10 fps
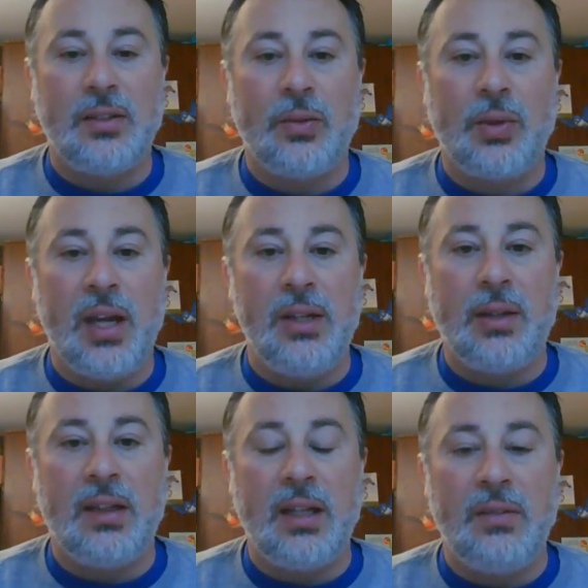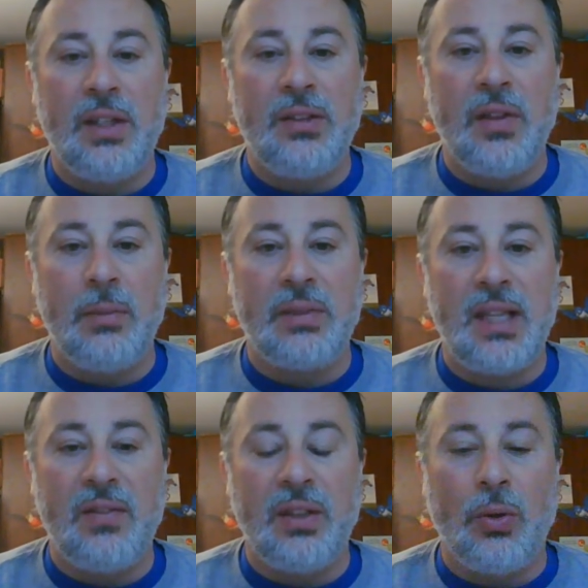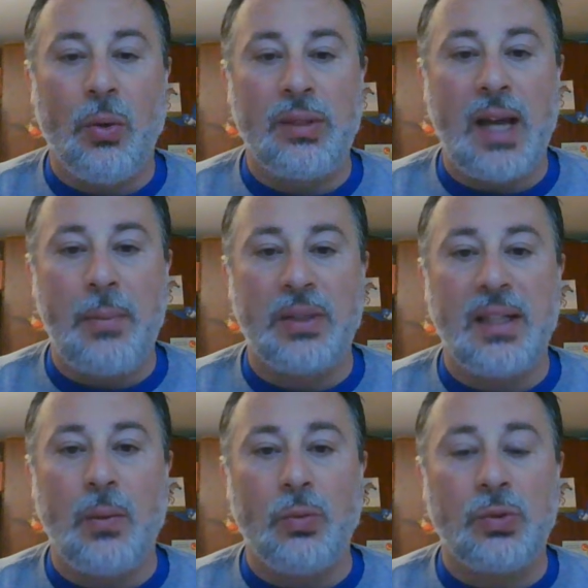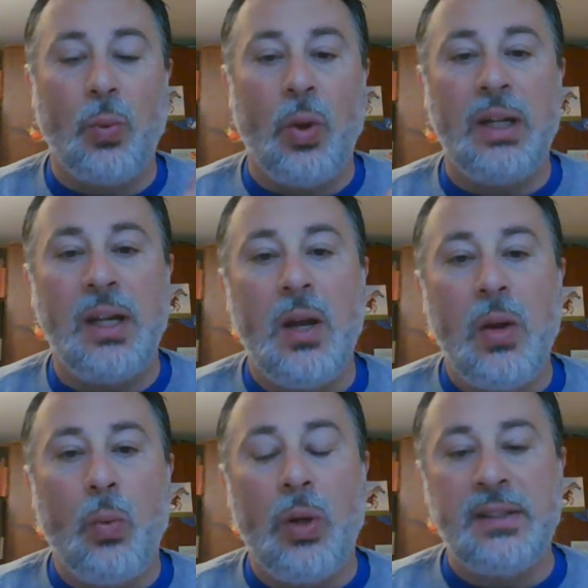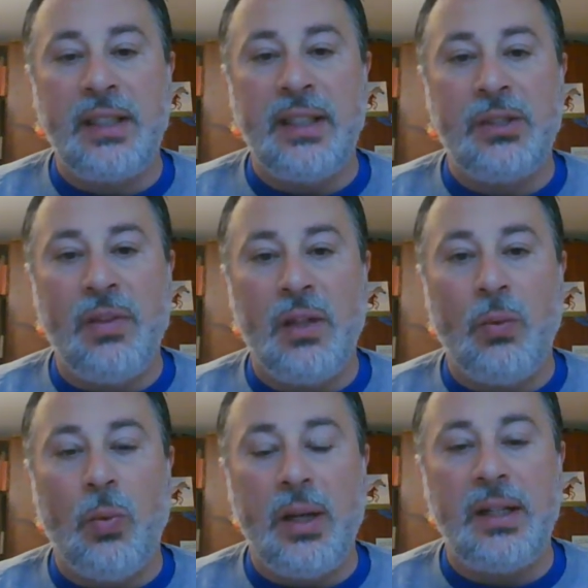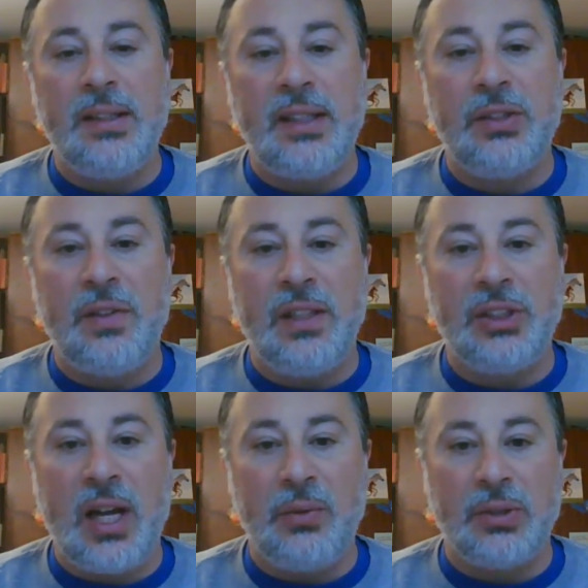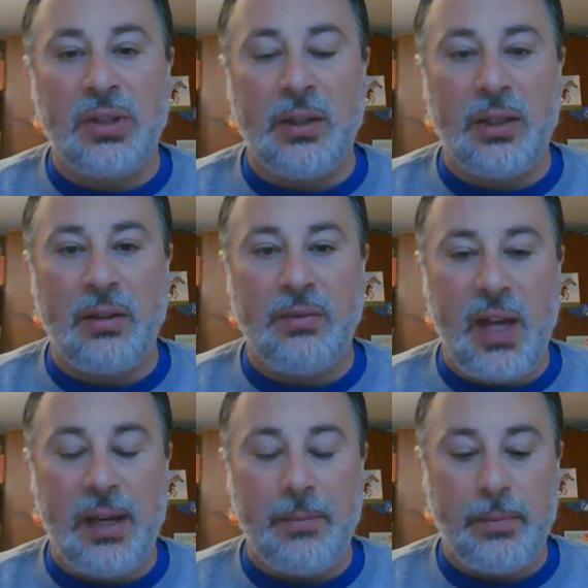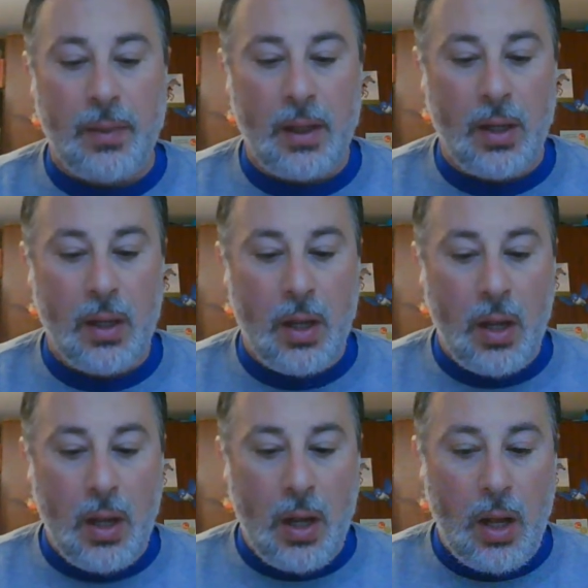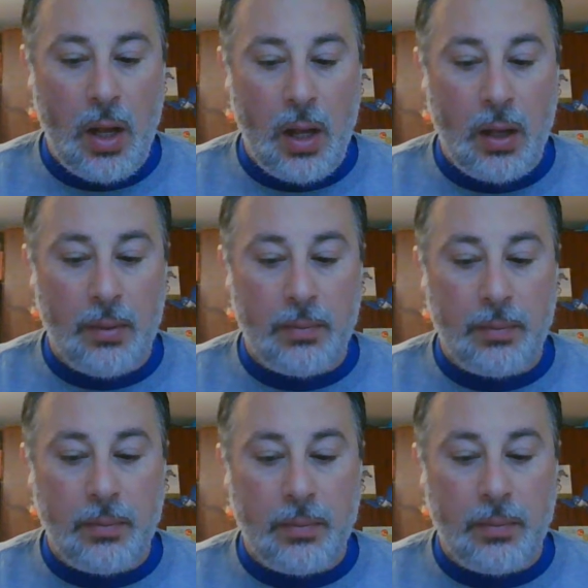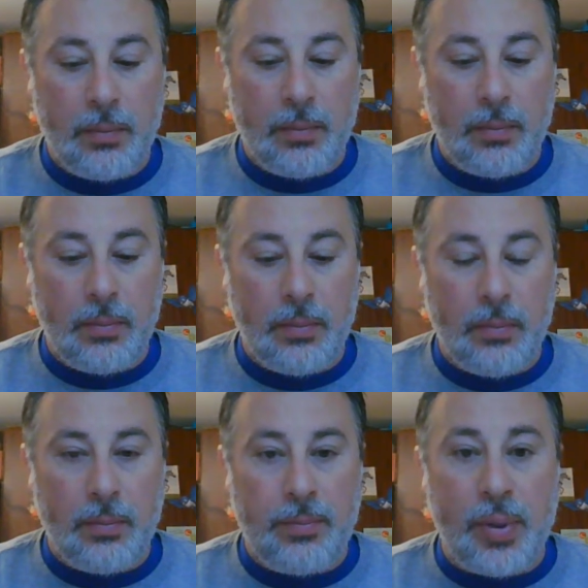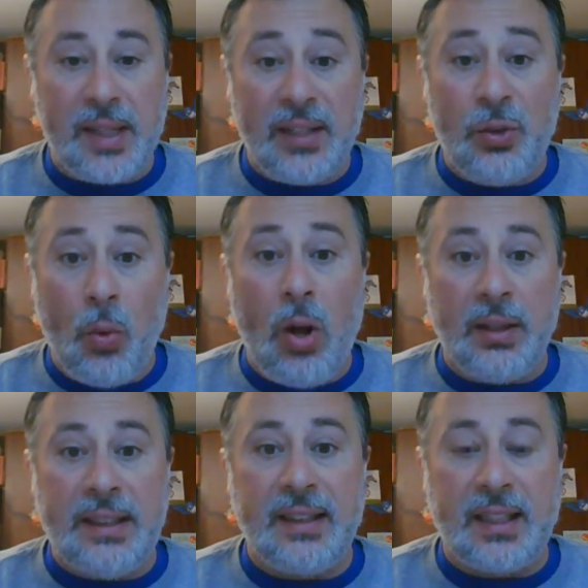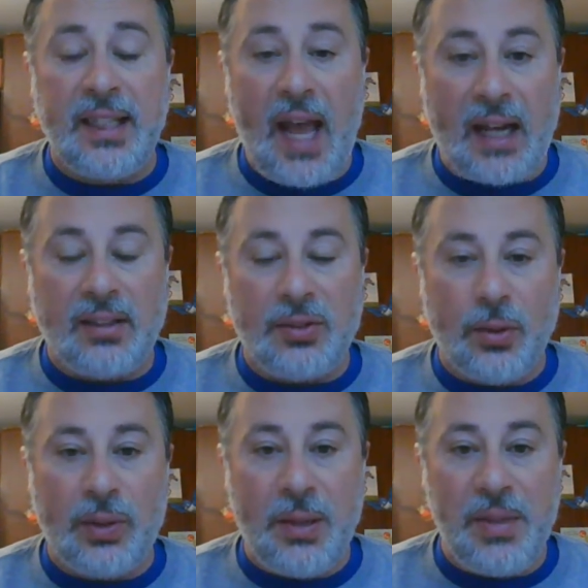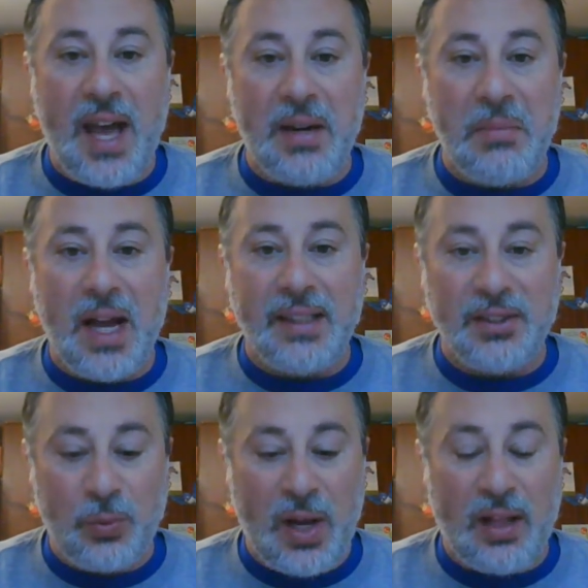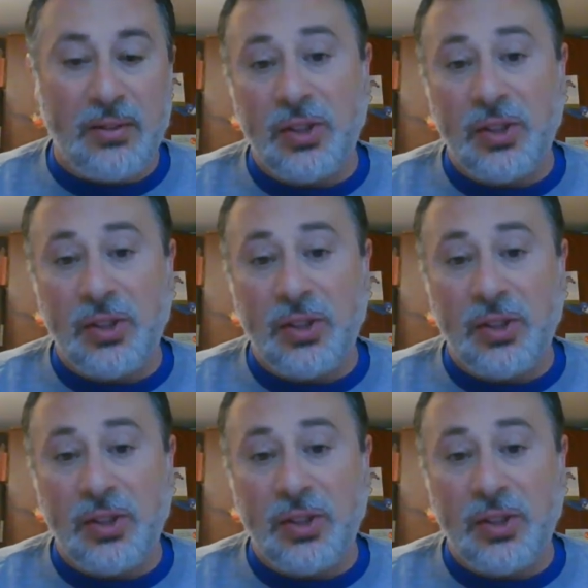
Okay, you can think of each of them as having their own topic sentence. What is each of these genres going to convey? But they do all need to connect, so keep that in mind as well.